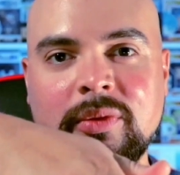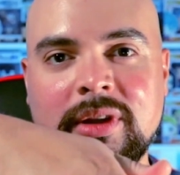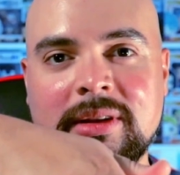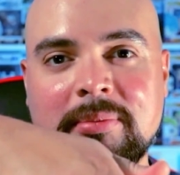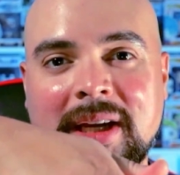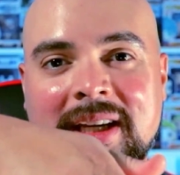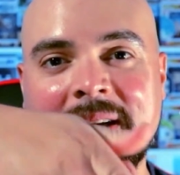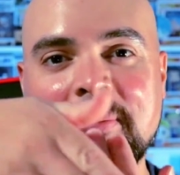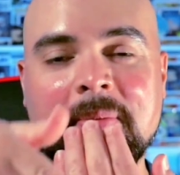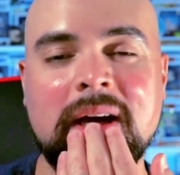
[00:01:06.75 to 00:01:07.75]
with my
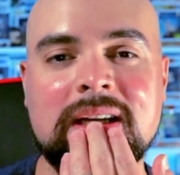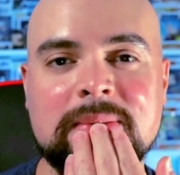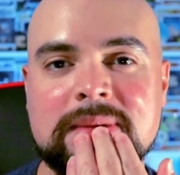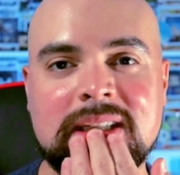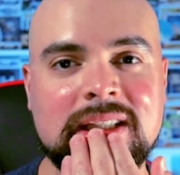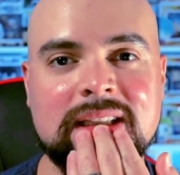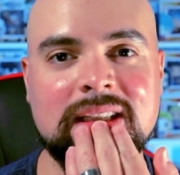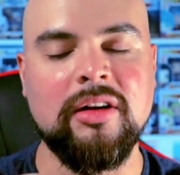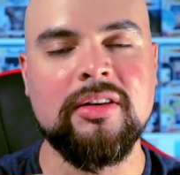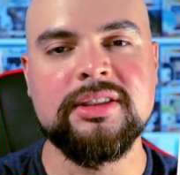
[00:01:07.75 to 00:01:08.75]
bottom teeth,
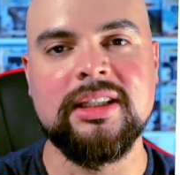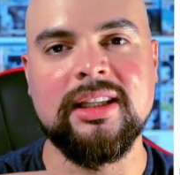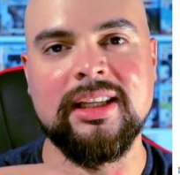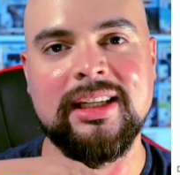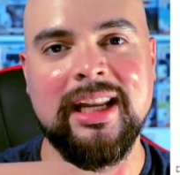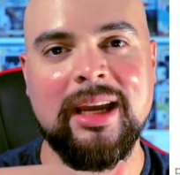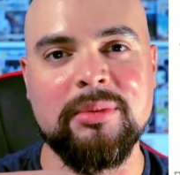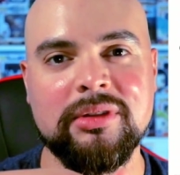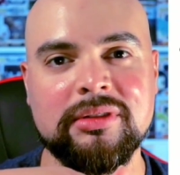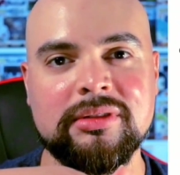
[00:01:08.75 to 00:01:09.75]
causing the
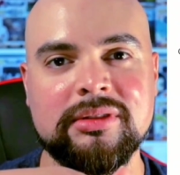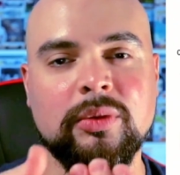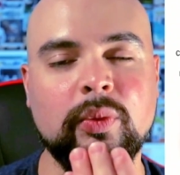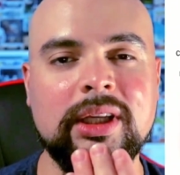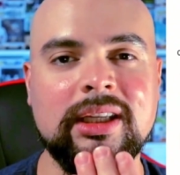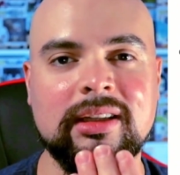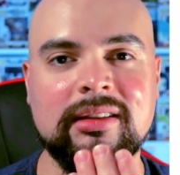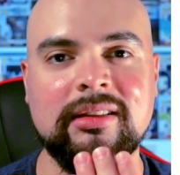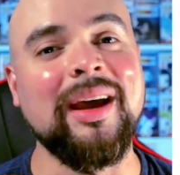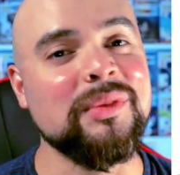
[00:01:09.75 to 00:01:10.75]
enamel to weaken.
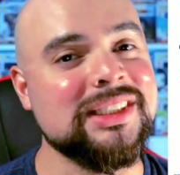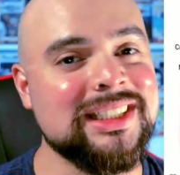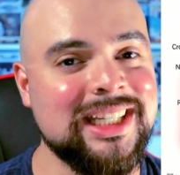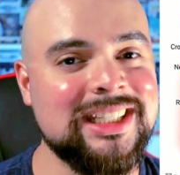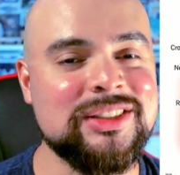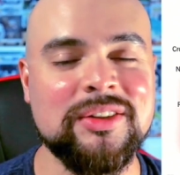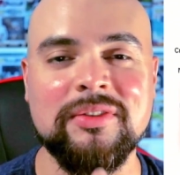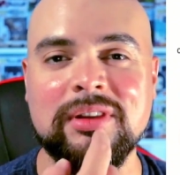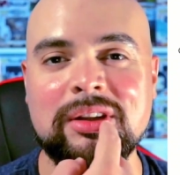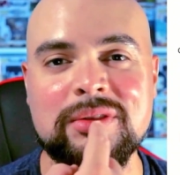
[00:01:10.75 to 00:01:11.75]
I was in danger
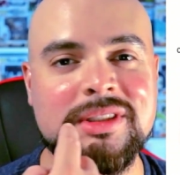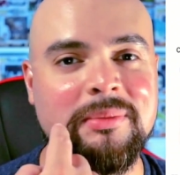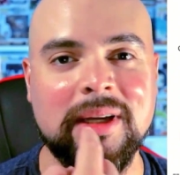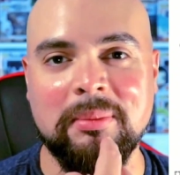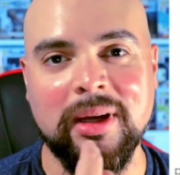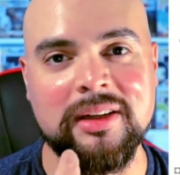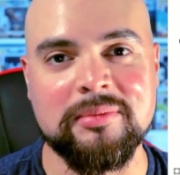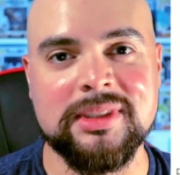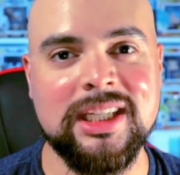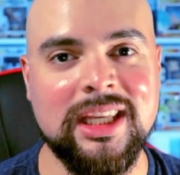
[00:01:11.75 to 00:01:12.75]
of losing my
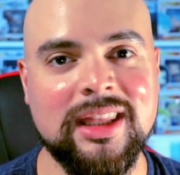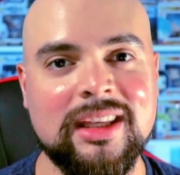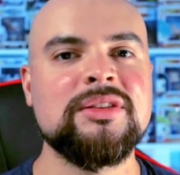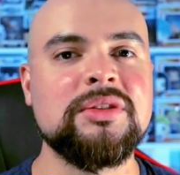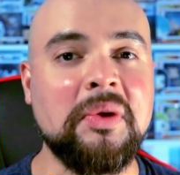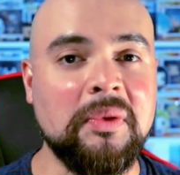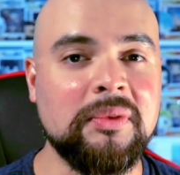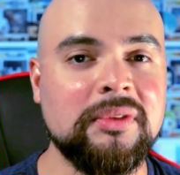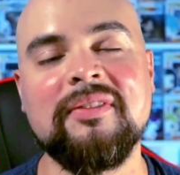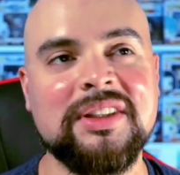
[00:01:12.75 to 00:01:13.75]
bottom teeth.
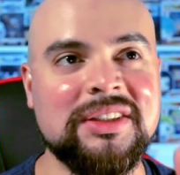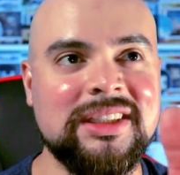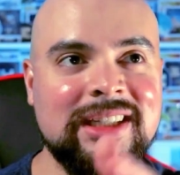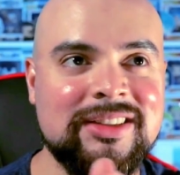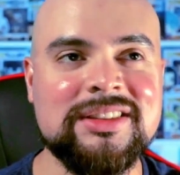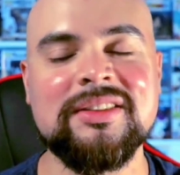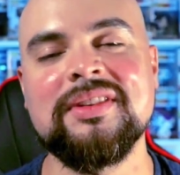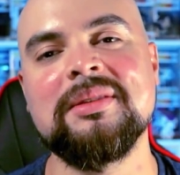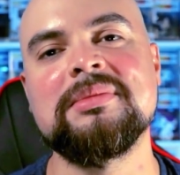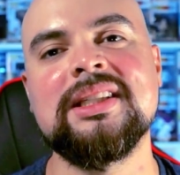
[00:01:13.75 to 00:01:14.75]
So after years of
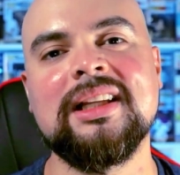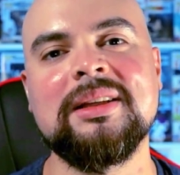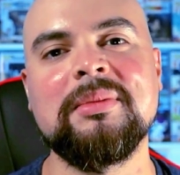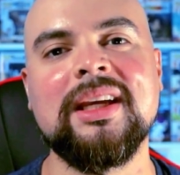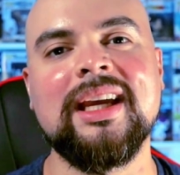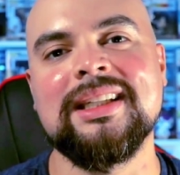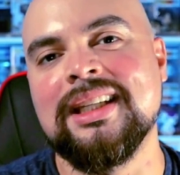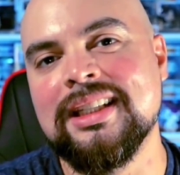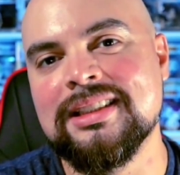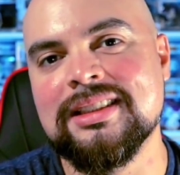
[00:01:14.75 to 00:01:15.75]
them telling me I
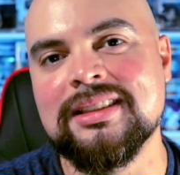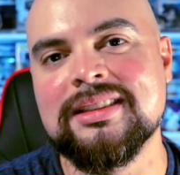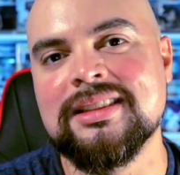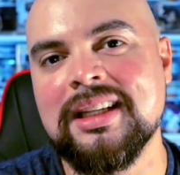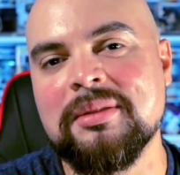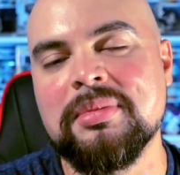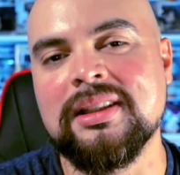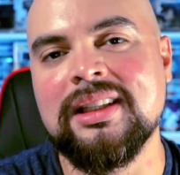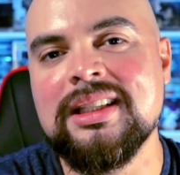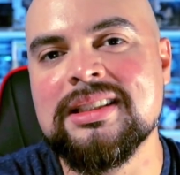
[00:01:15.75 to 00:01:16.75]
needed to set up
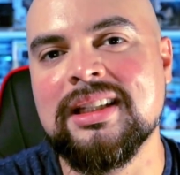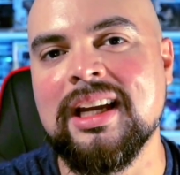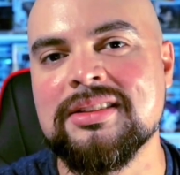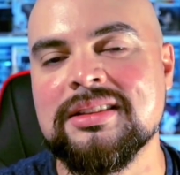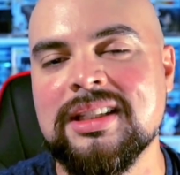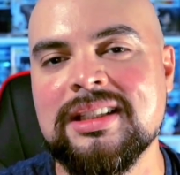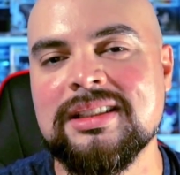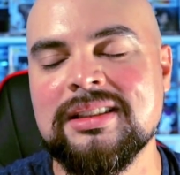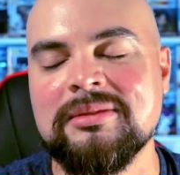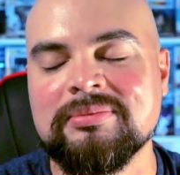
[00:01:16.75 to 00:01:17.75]
at least a
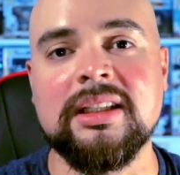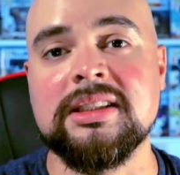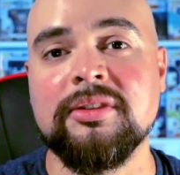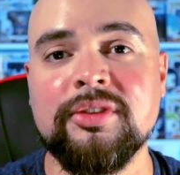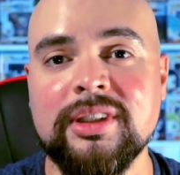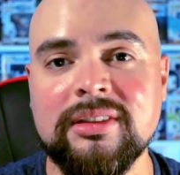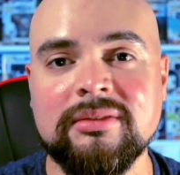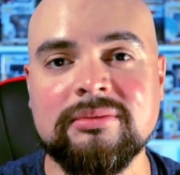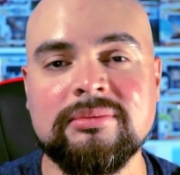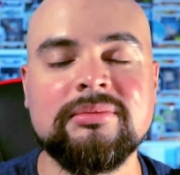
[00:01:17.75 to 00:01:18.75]
consultation, is it free?
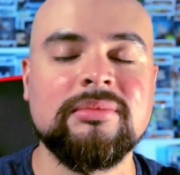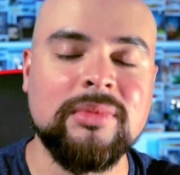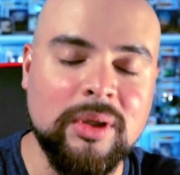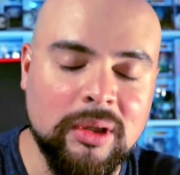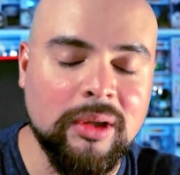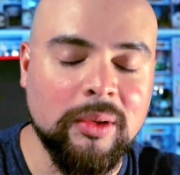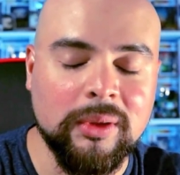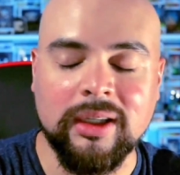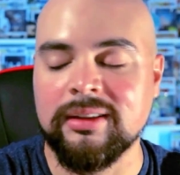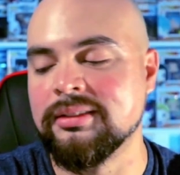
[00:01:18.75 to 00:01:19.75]
Okay.